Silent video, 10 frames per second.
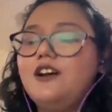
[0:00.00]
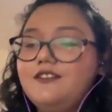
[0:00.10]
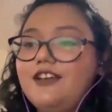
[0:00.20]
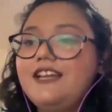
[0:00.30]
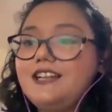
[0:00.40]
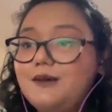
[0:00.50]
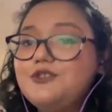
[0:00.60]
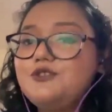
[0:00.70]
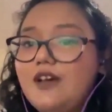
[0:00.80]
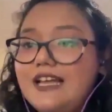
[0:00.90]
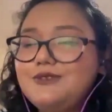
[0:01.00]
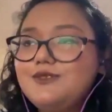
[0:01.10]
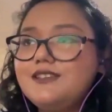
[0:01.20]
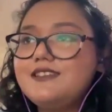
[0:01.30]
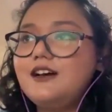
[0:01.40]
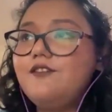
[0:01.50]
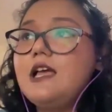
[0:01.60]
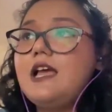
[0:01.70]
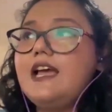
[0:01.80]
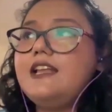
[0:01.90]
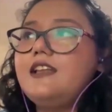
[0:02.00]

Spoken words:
where it comes to values and stuff.